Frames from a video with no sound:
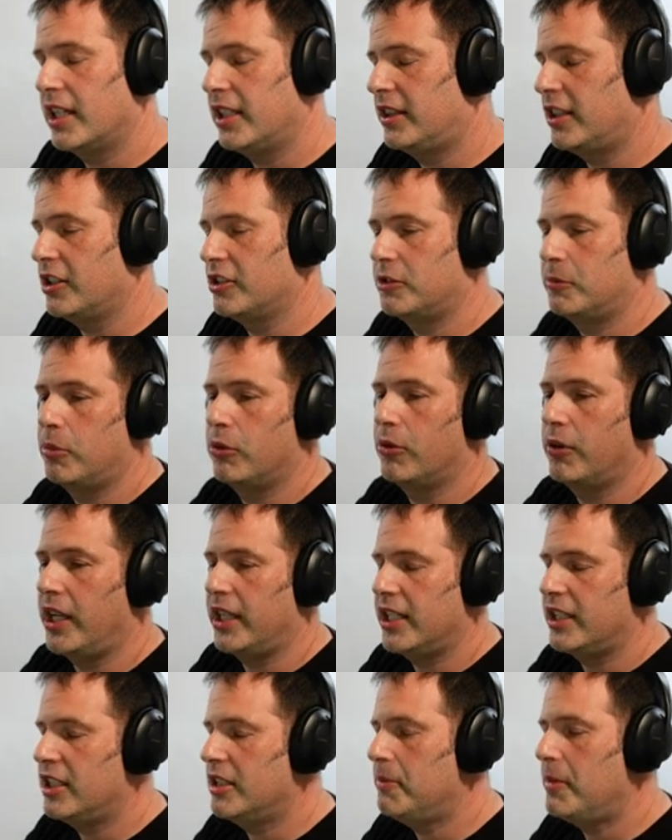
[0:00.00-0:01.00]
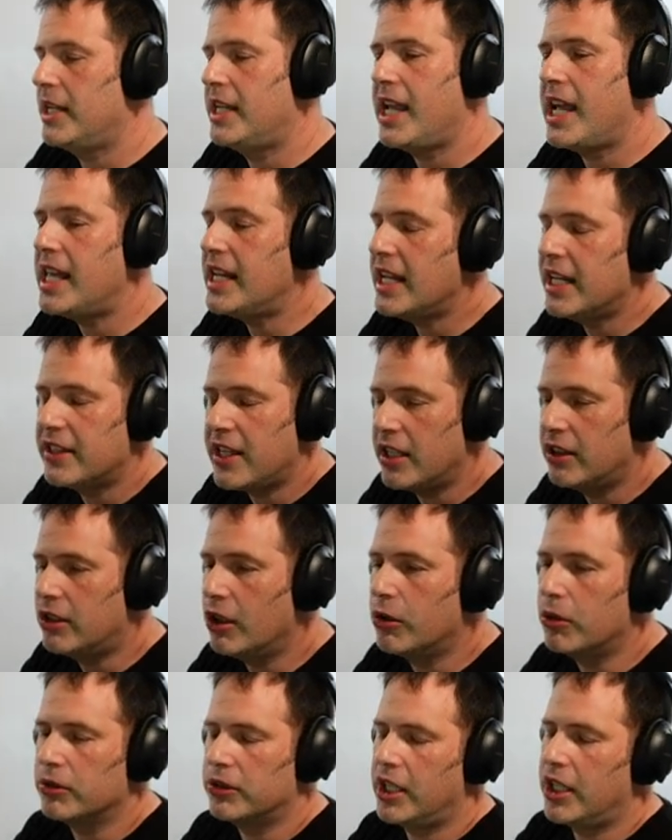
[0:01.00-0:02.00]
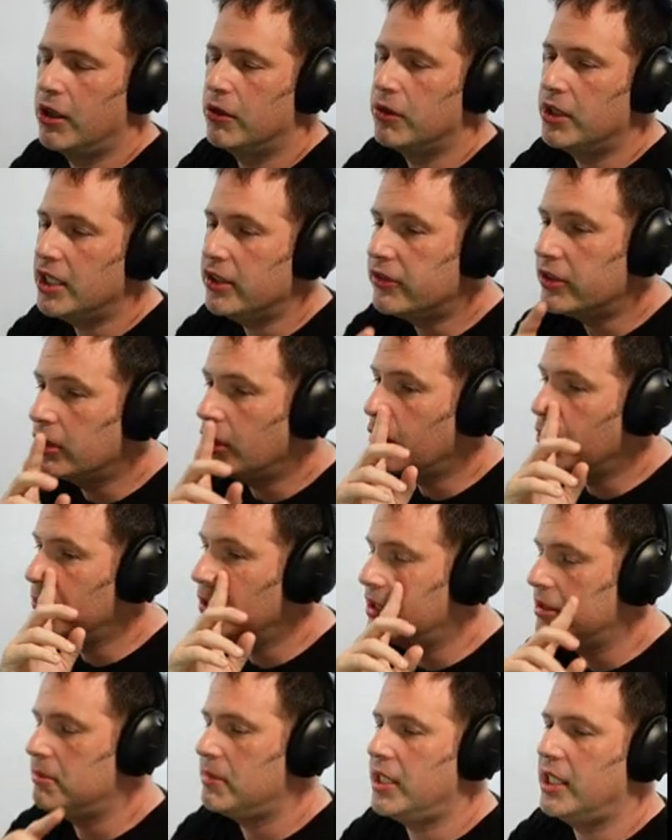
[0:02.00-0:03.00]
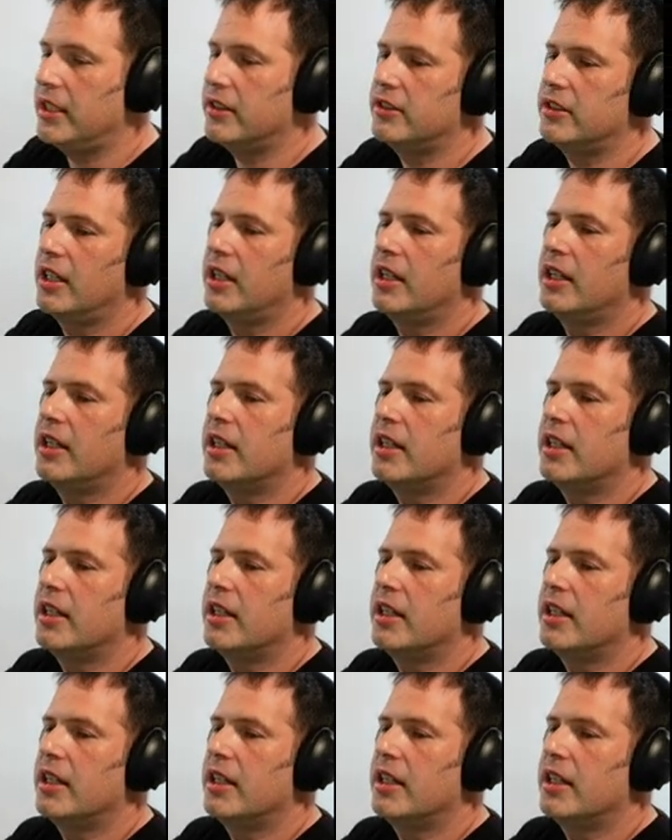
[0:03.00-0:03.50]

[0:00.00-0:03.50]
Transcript: At this point, in the beginning, they don't even know what it means.